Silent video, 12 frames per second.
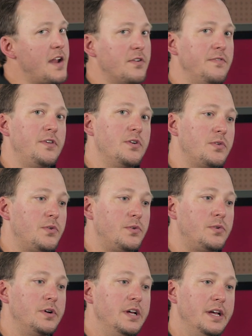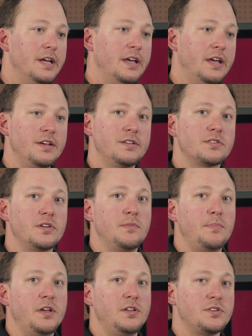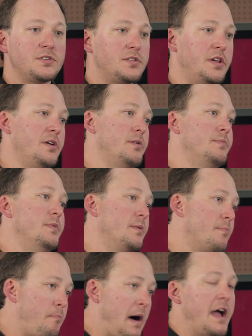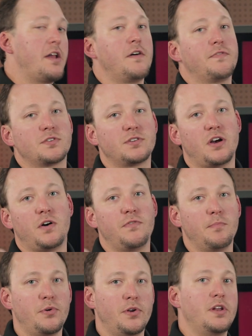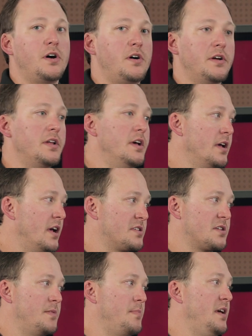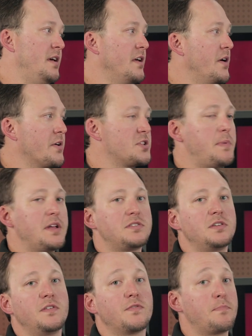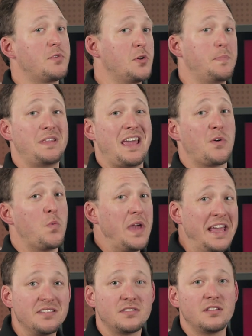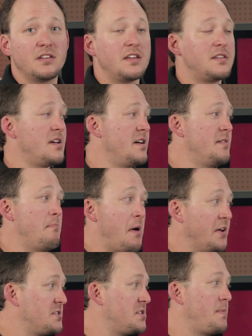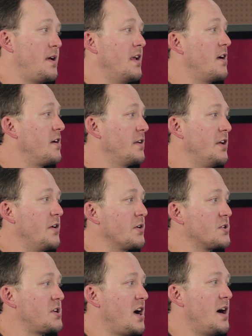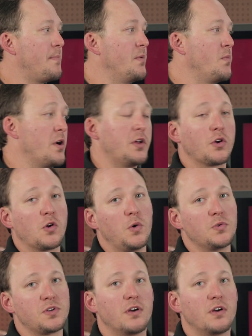every vehicle is going to be just, you know, buy it off the shelf and put it on. It's going to be, you know, expensive, could take weeks to get done, months, depending on, you know, your shop and what your goals